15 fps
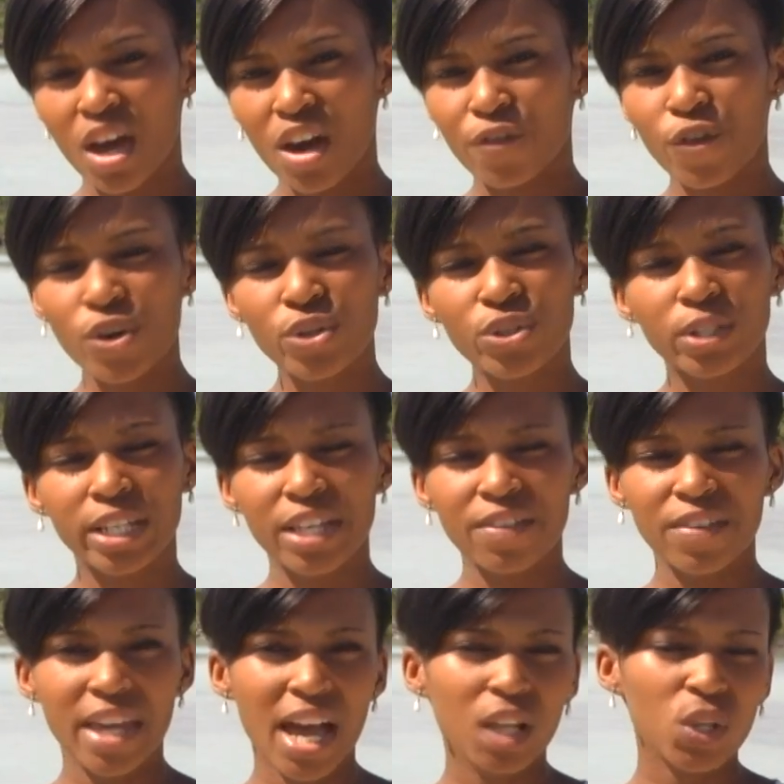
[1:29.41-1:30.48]
Firstly,
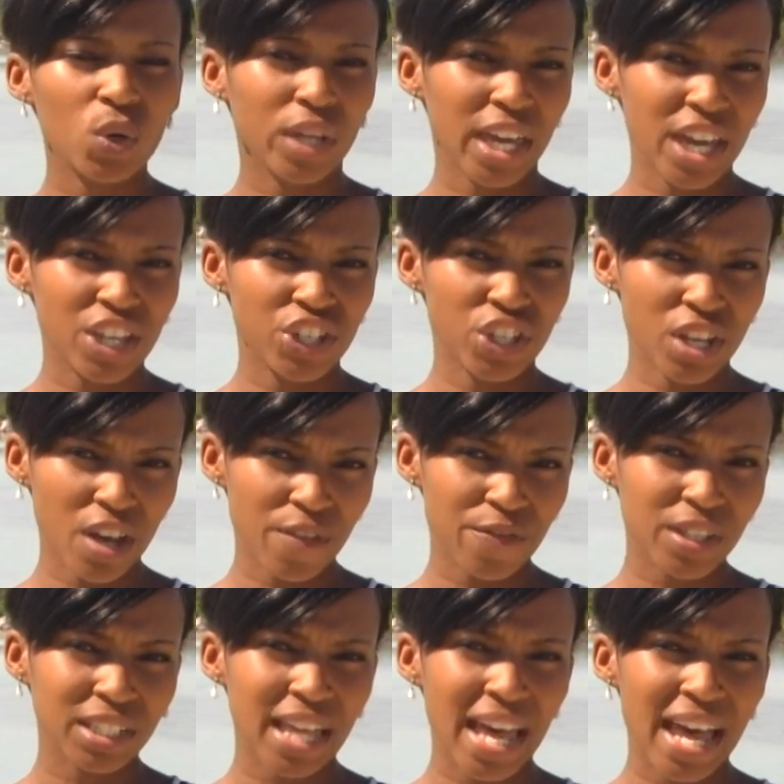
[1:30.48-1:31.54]
the allocation of
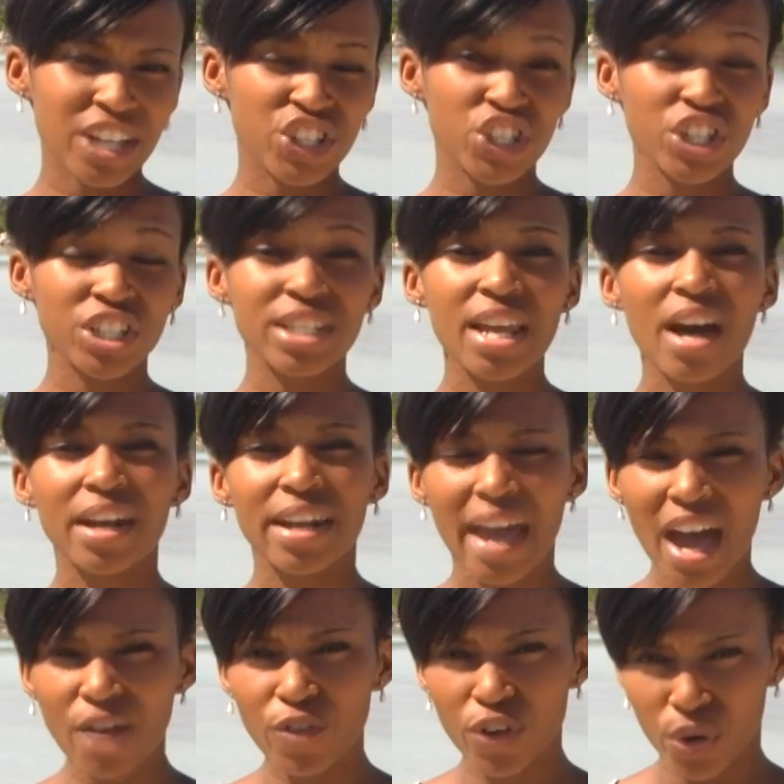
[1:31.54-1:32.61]
the land should not
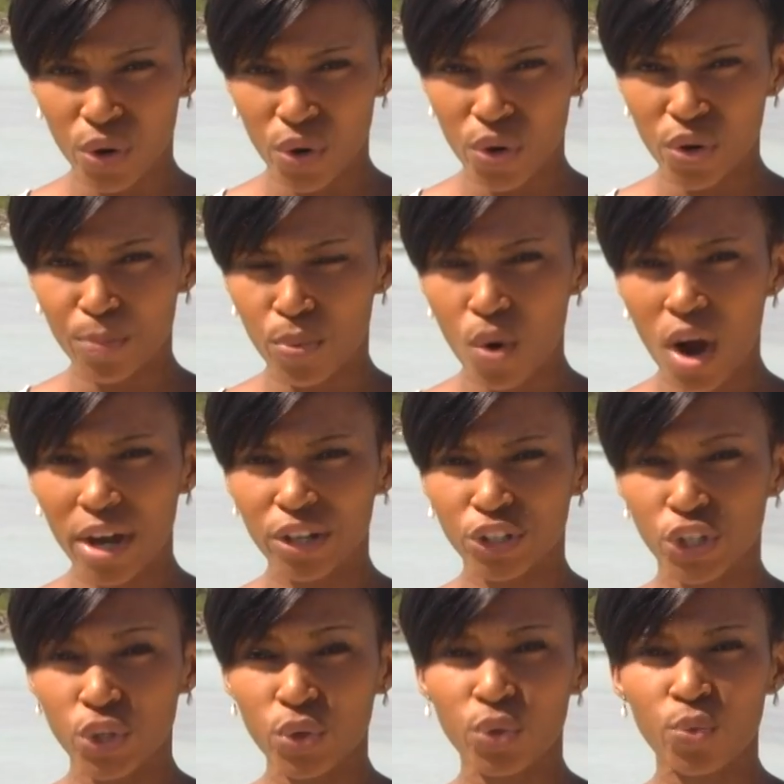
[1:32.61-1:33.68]
have occurred prior
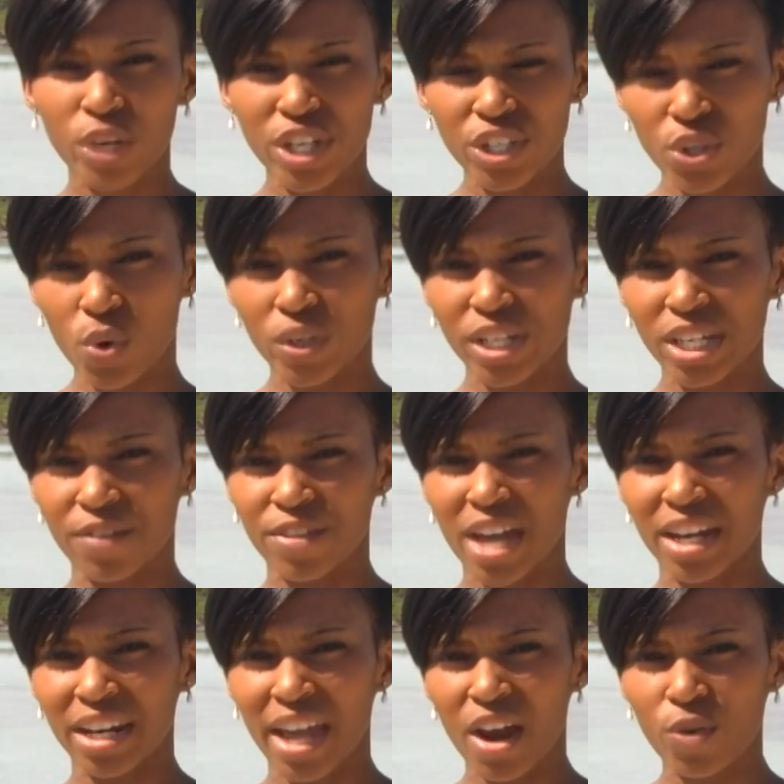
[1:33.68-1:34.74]
to the rezoning of
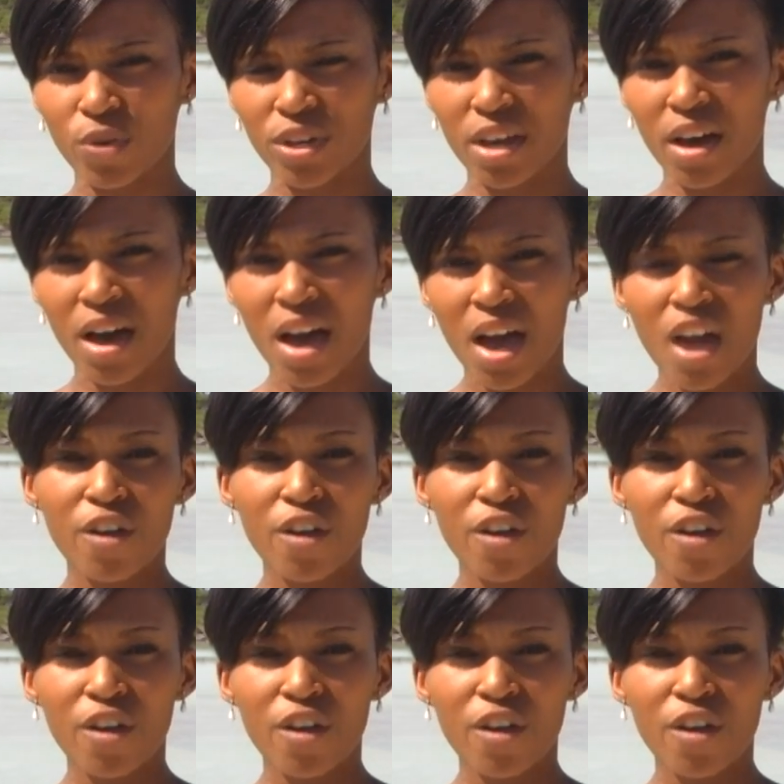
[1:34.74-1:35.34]
that area